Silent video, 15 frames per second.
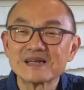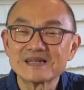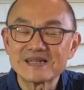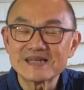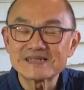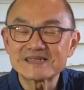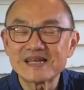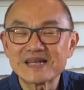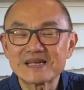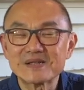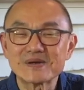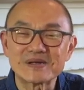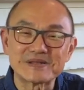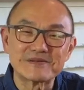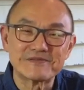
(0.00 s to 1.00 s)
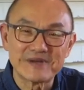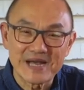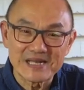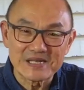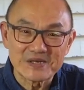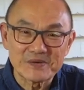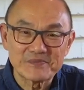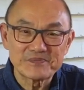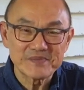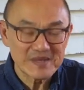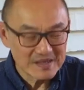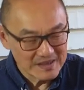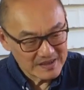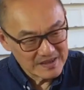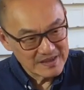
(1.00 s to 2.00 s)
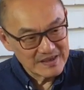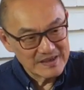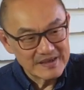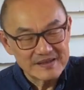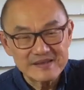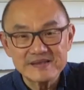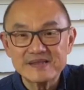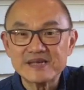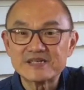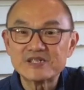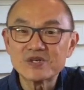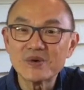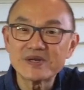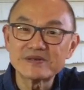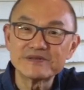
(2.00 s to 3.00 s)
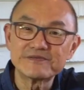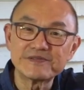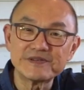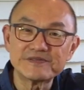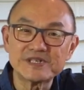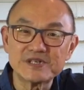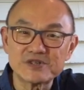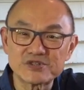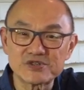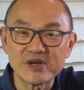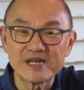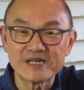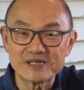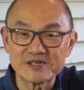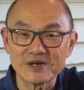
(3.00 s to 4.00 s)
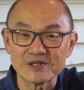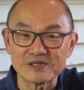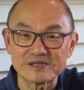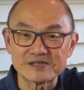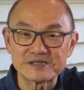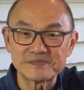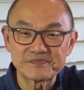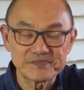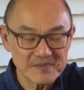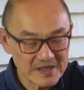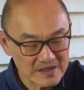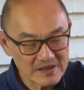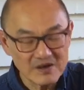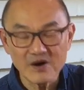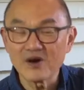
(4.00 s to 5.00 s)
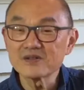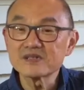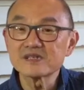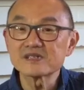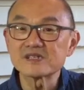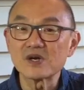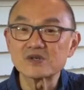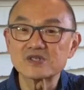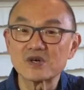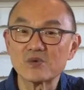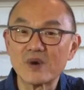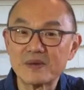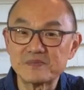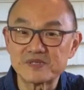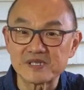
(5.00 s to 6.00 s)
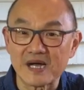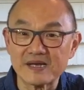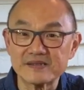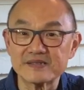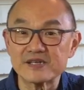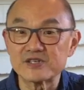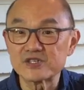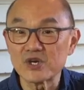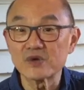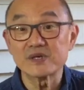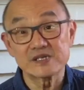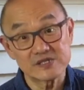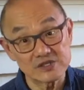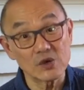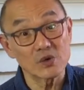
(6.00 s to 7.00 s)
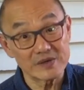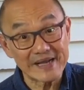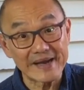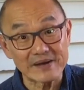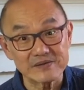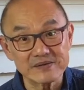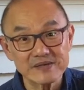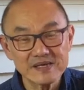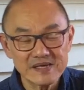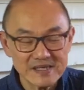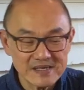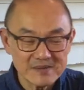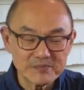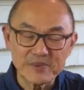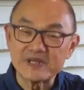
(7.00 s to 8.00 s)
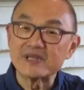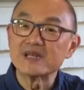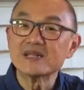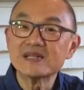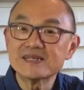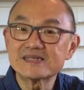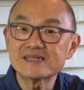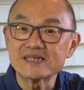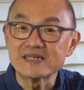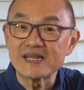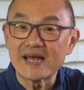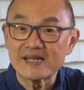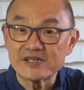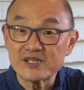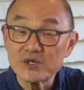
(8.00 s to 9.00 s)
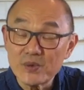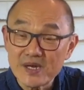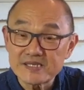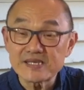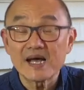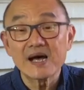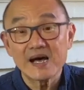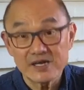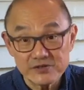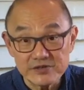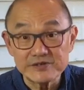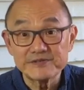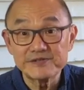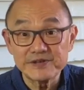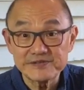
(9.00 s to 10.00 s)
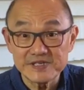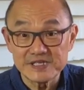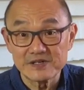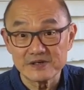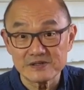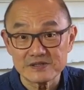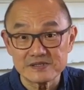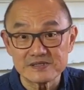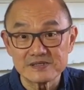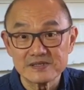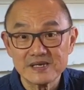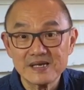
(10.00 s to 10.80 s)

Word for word: Let's take a look at the value. They're two hundred fifty Australian dollars. On the Soto website, they're shown as sold out, but they're listed at U S one hundred fifty dollars.